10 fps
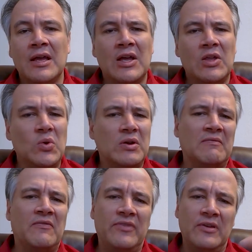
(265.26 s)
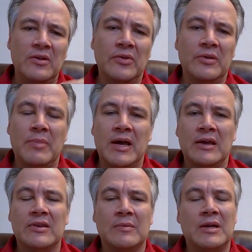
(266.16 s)
you can feel the
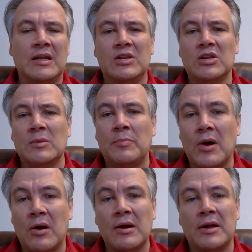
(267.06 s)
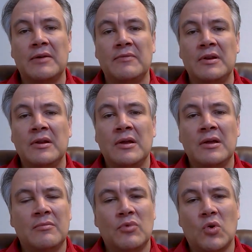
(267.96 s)
bass. I mean, it's just a part of it.
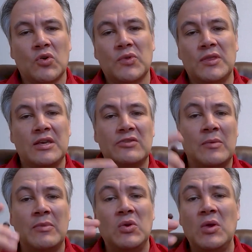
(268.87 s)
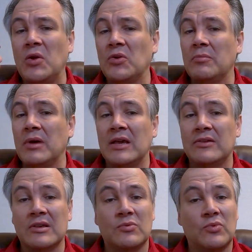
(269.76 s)
Of course, with this, I mean, you hear the bass,
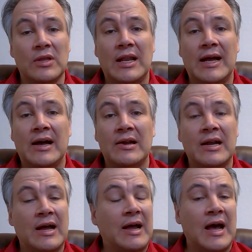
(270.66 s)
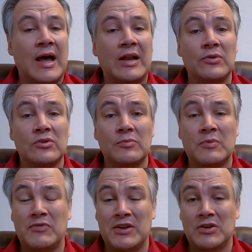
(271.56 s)
it's really loud. And I had on some
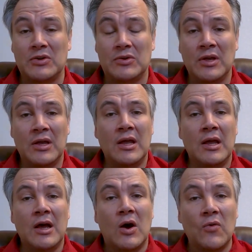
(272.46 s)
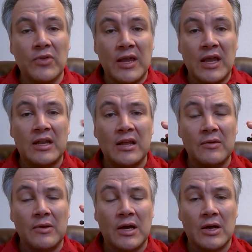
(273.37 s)
professional over the head
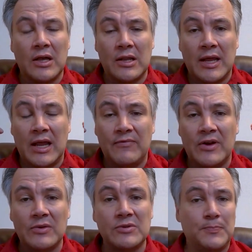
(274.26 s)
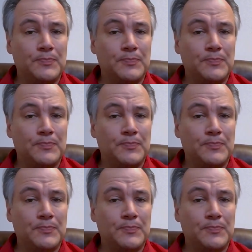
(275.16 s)
headphones,